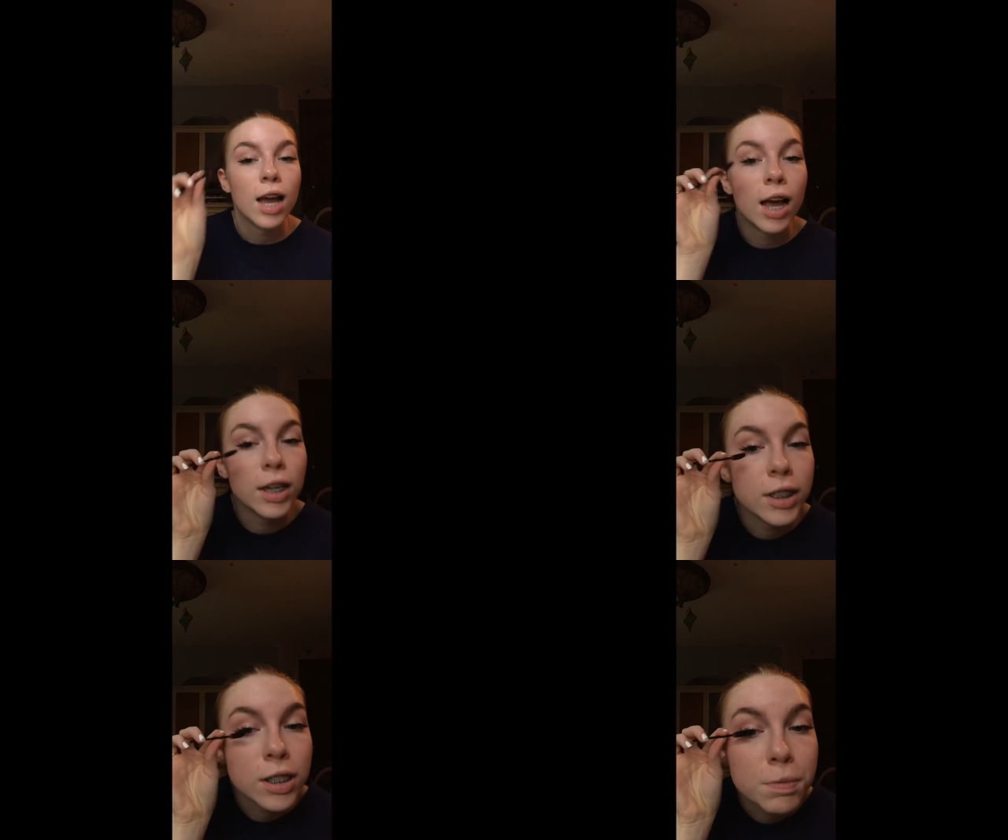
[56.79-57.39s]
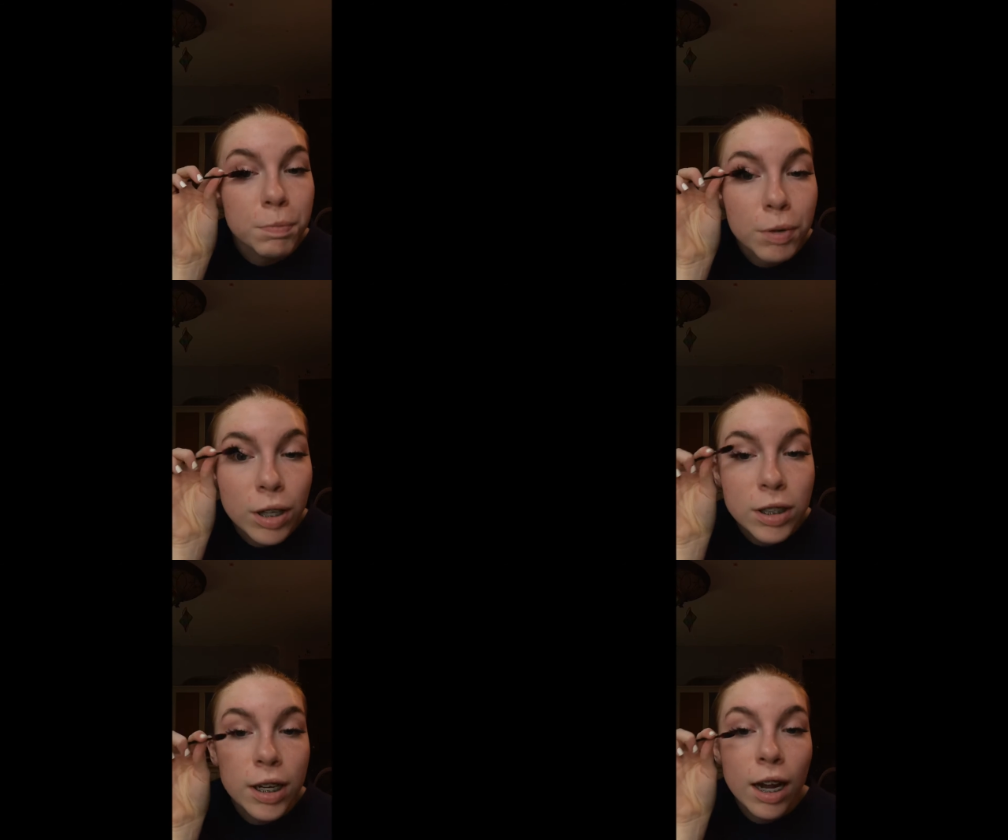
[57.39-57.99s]
and just
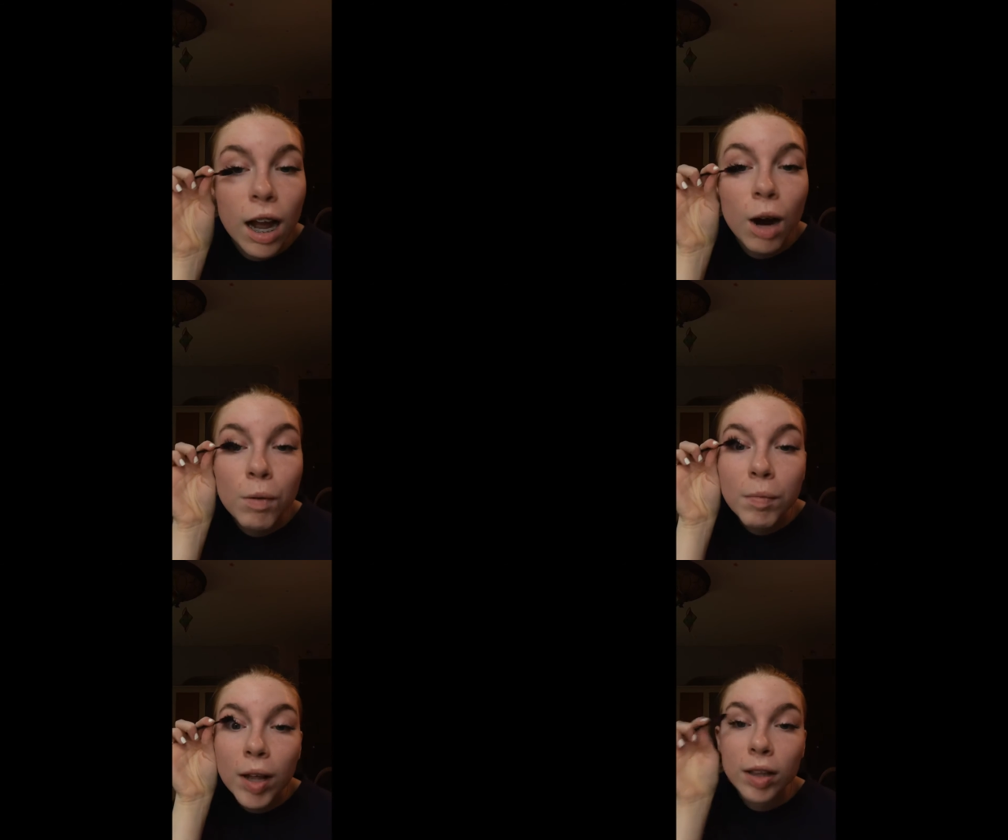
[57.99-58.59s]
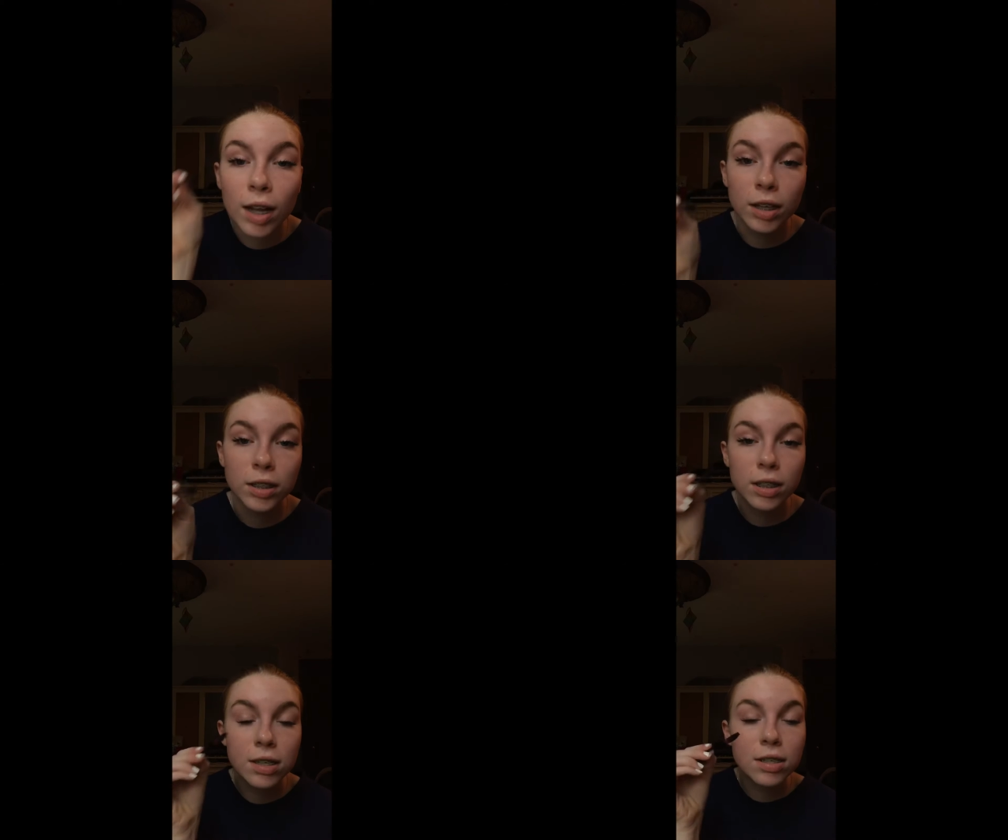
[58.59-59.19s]
brushing out my
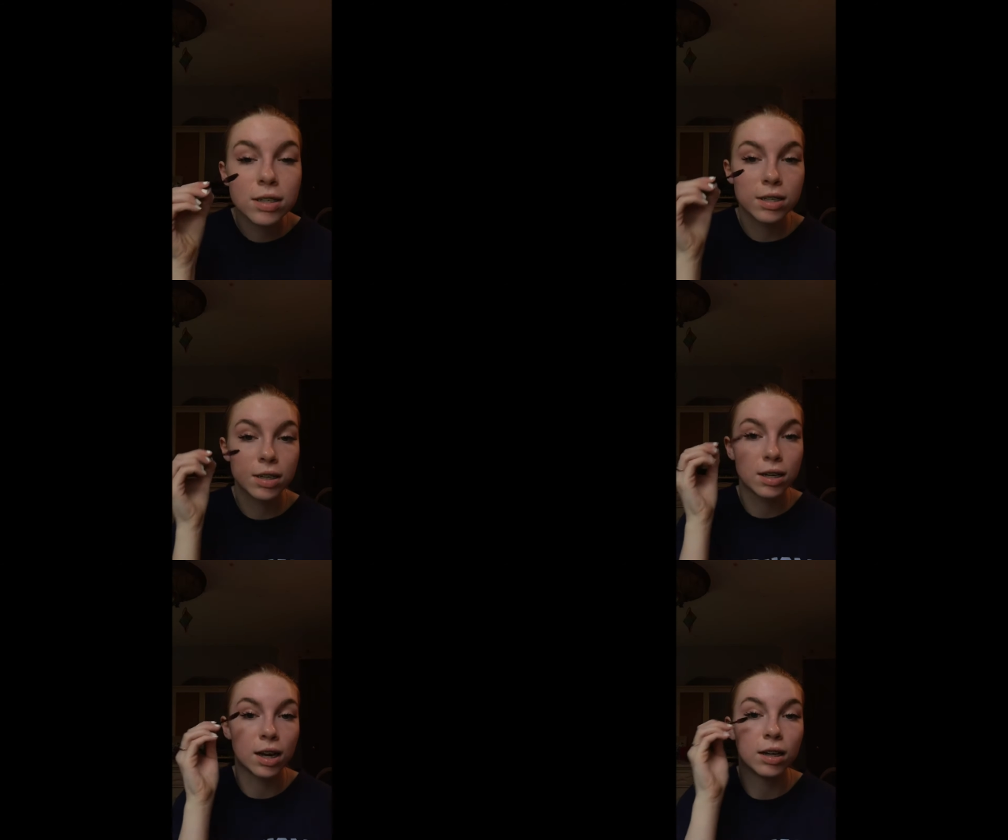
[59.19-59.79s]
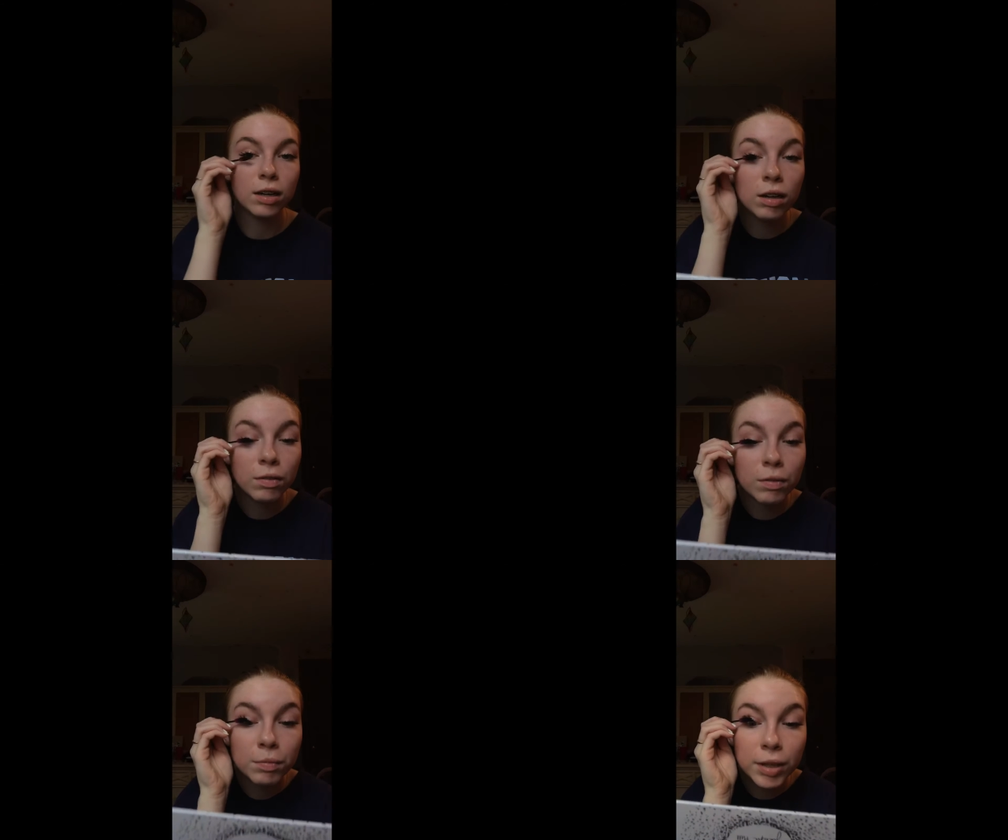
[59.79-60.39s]
lashes to kind
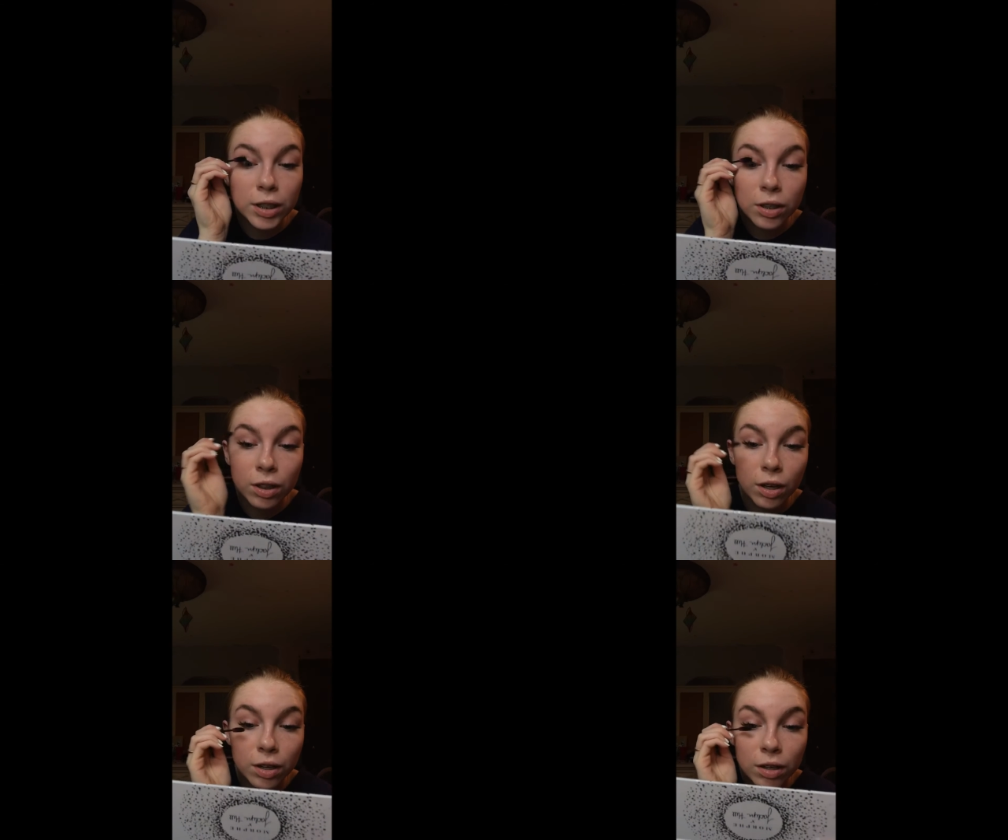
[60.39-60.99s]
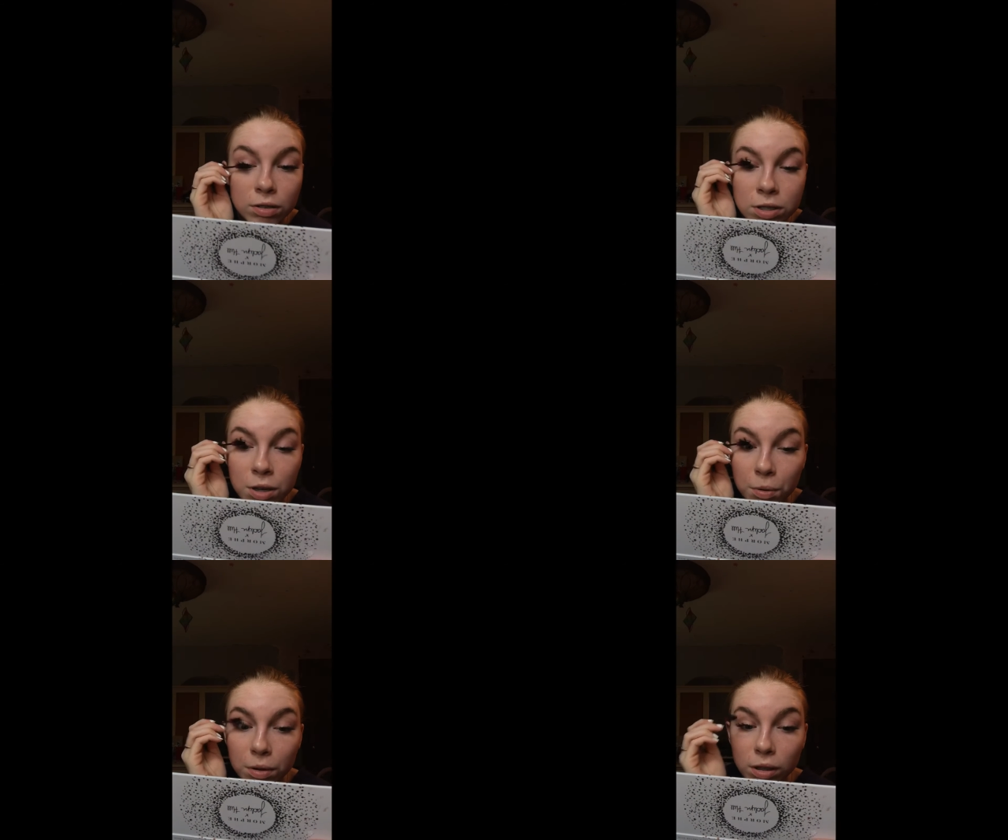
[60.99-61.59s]
of make sure there's
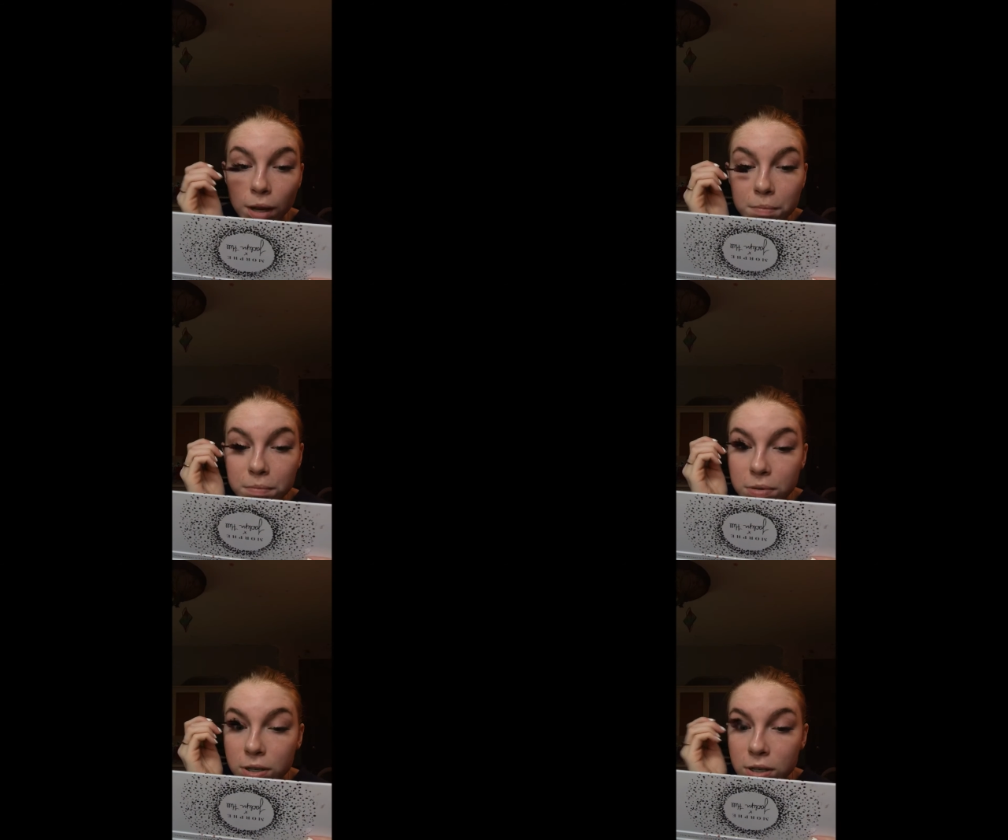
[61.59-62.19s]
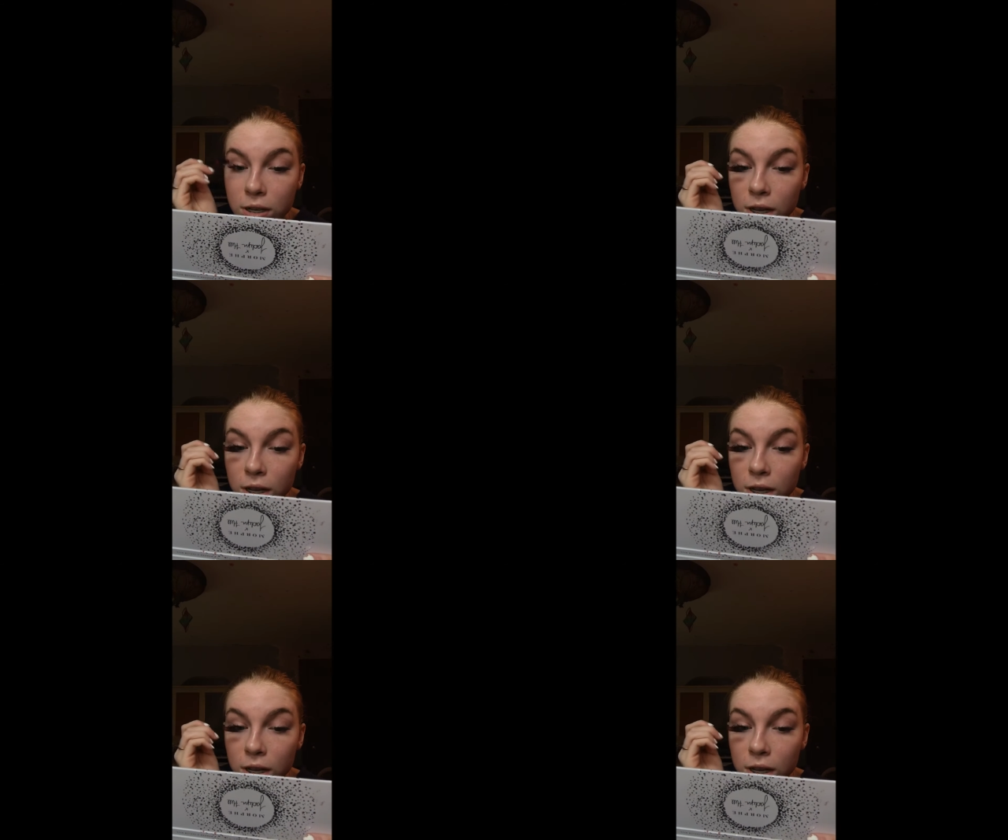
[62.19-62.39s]
no clumps.